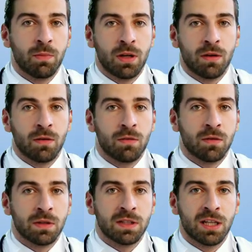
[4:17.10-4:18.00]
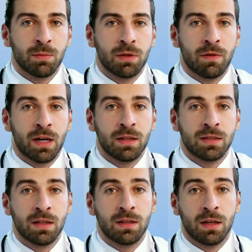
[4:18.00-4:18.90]
on the plate. But
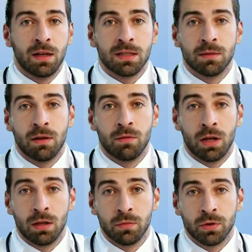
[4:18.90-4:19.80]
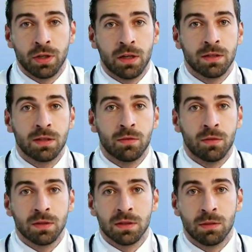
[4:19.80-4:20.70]
for seniors, beetroot may be
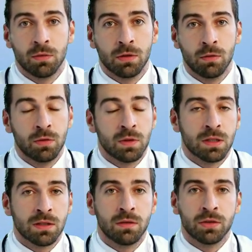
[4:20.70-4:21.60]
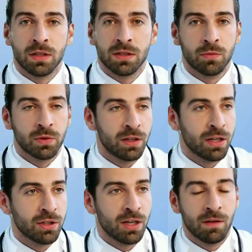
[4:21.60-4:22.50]
one of the most powerful foods you can
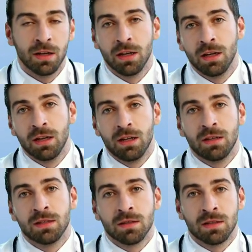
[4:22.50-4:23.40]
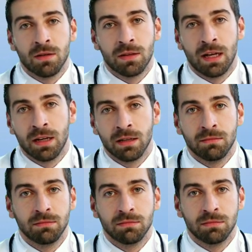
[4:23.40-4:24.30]
eat to restore leg strength.
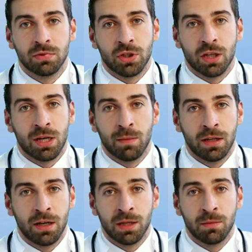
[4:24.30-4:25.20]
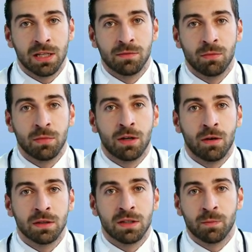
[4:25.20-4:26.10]
Fast.
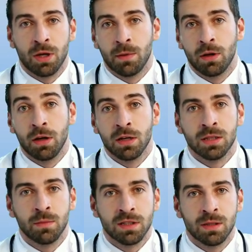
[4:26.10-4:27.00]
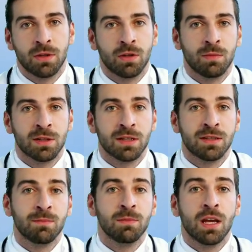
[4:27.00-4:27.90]
Here's why. As we
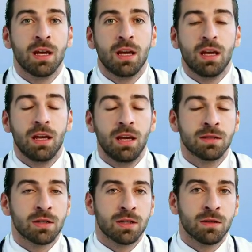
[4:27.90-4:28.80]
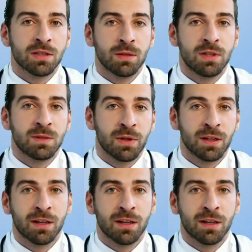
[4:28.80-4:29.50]
age, blood flow to the